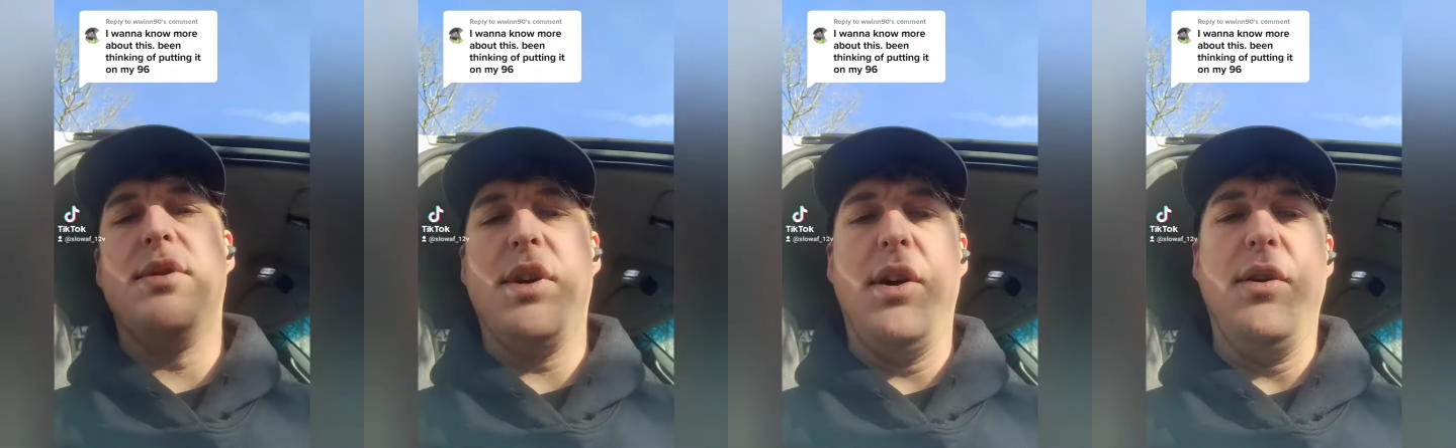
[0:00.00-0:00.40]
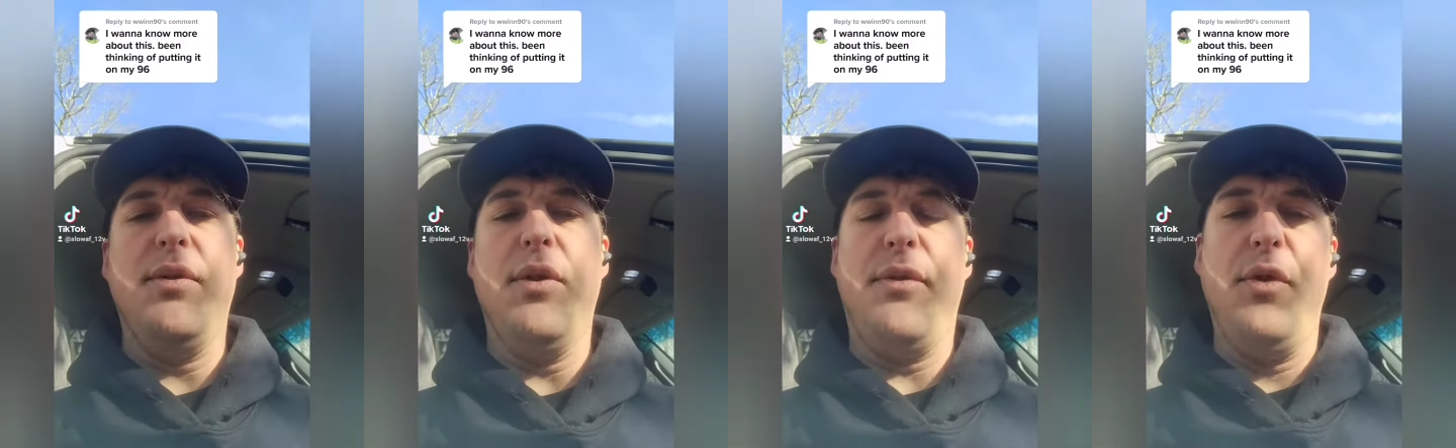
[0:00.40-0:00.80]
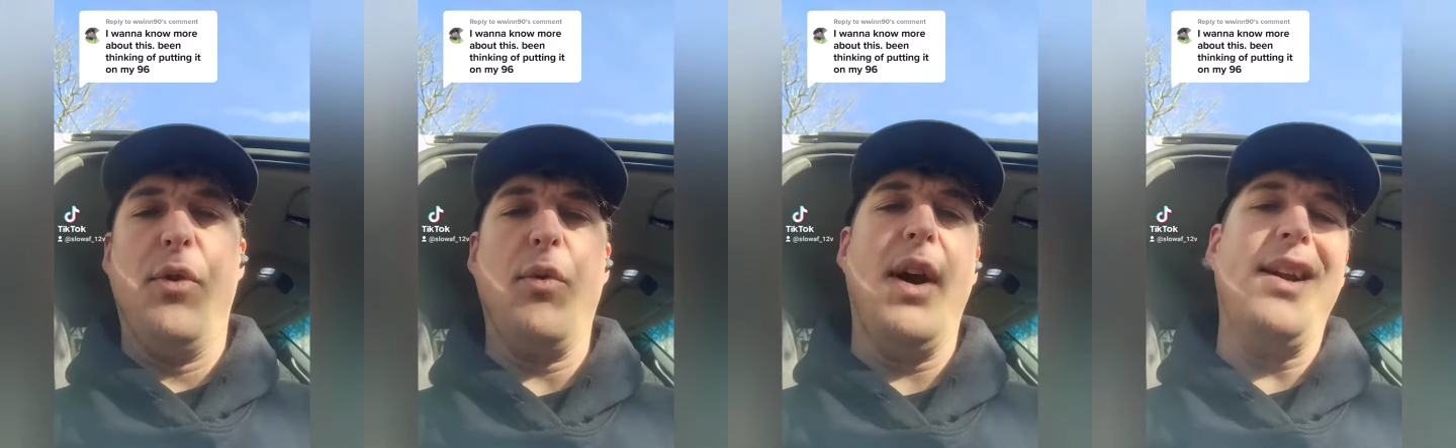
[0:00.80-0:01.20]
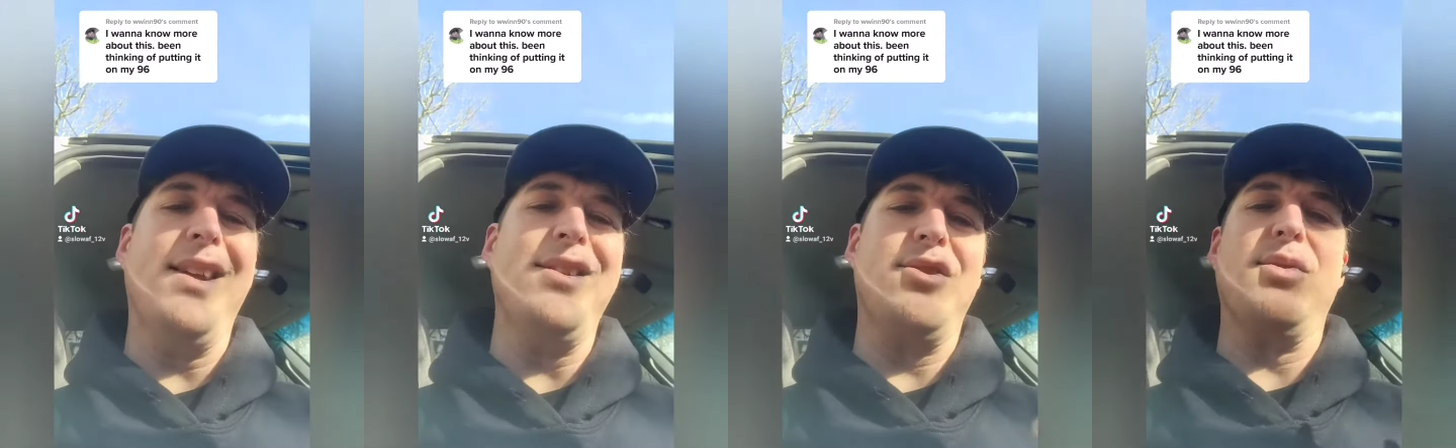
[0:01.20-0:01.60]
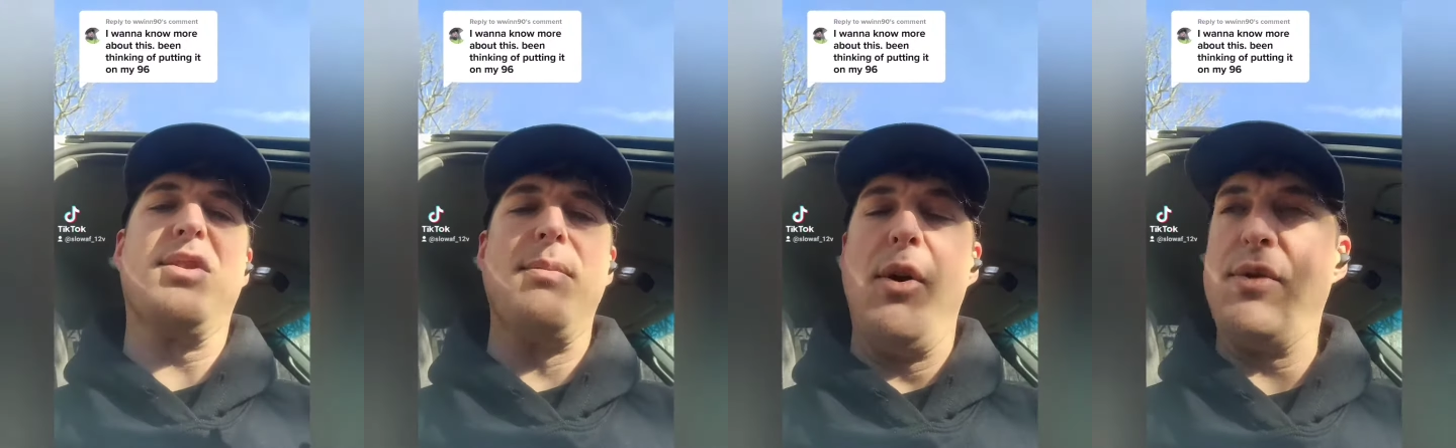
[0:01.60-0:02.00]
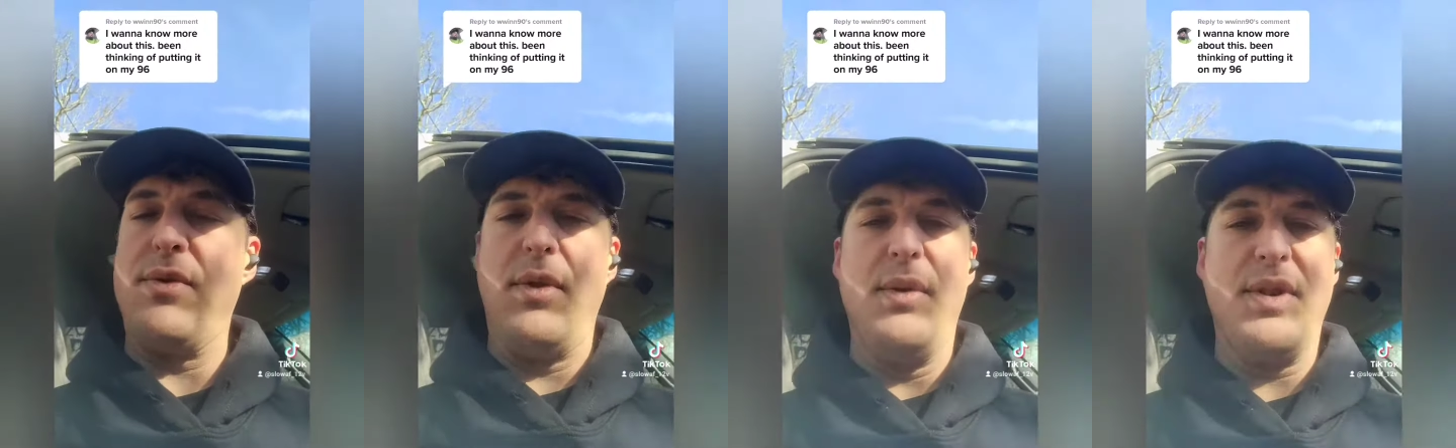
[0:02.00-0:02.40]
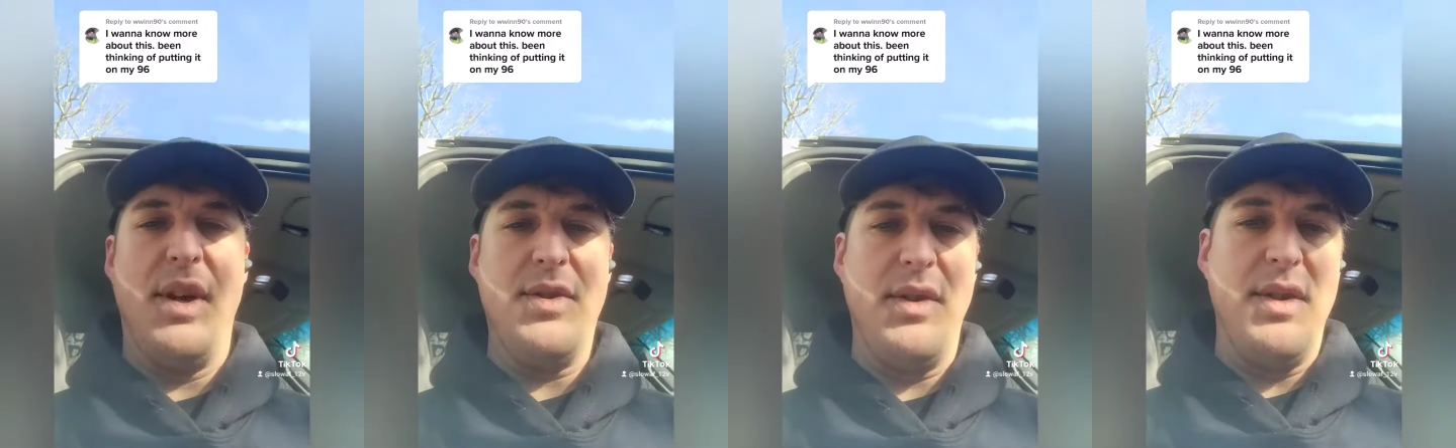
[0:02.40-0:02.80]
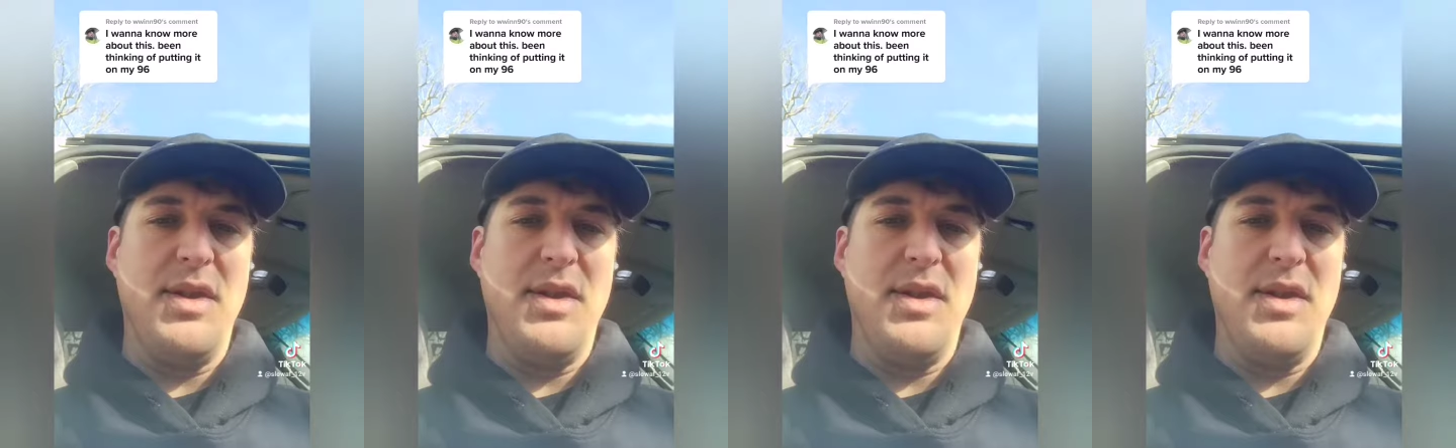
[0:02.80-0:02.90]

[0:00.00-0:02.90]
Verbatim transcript: So your fuel rate is your smoke screw essentially.